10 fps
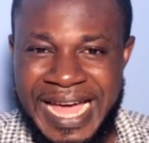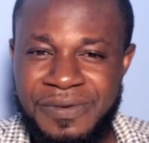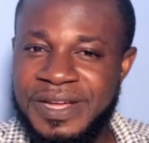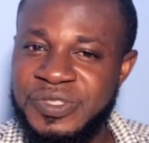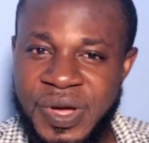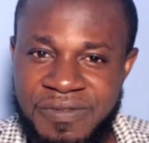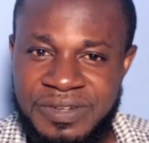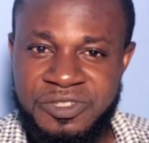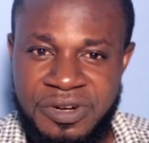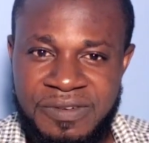Now that you
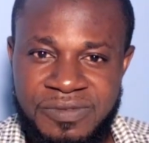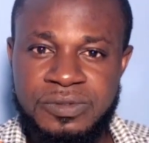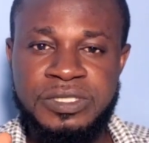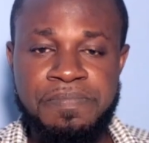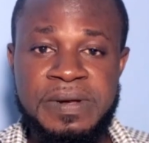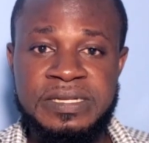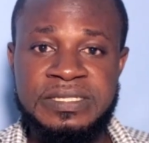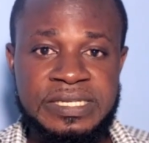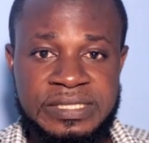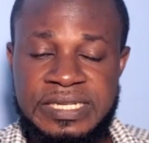haven't traveled,
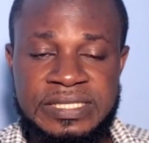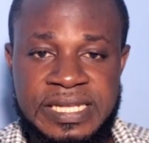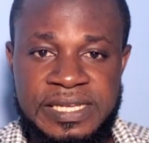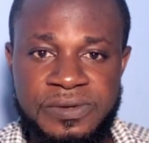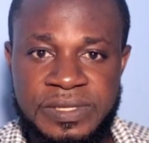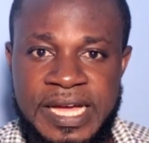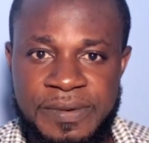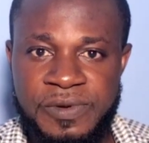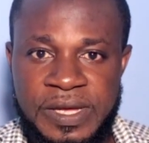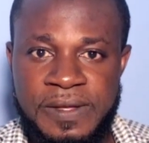please just take your
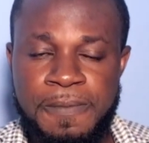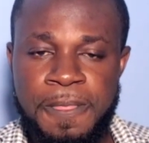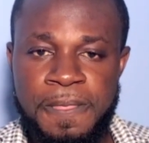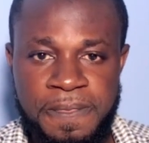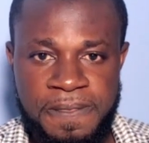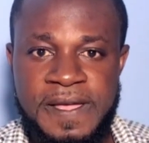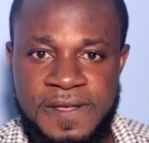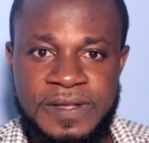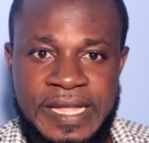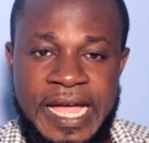time, okay? Take
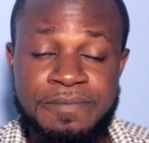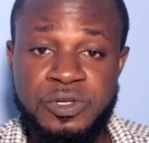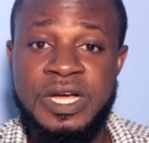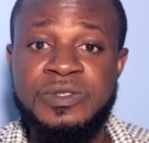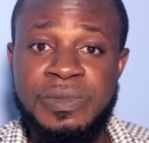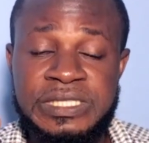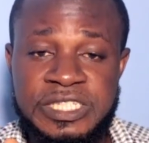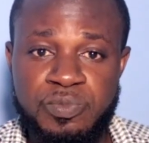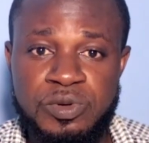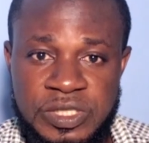your time, try as much
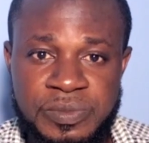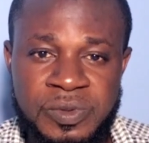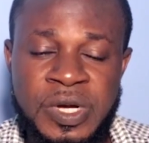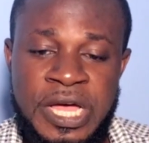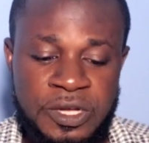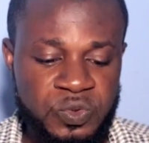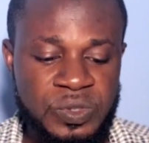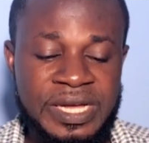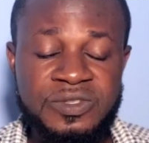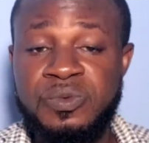as possible to
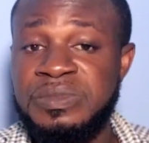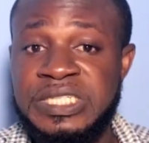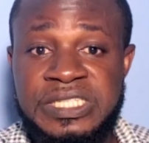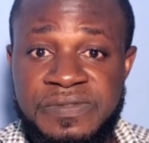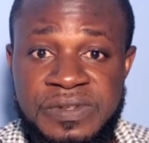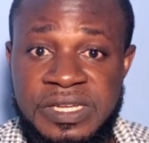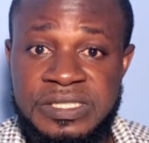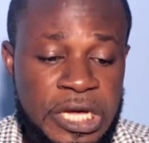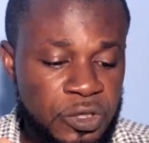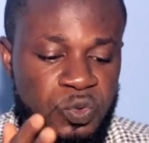get some certificate,
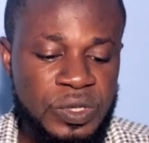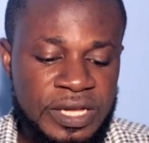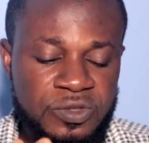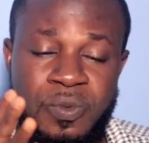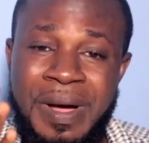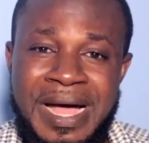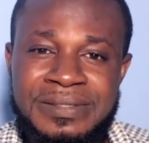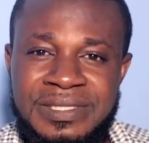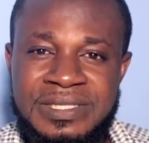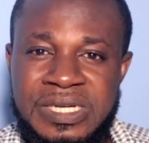to get some
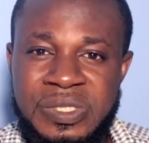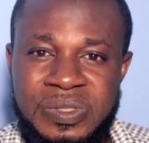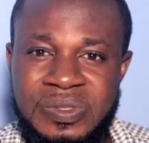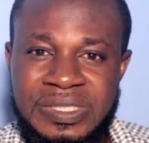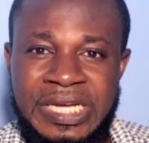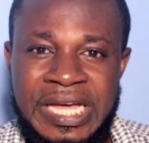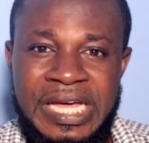hand-skilled,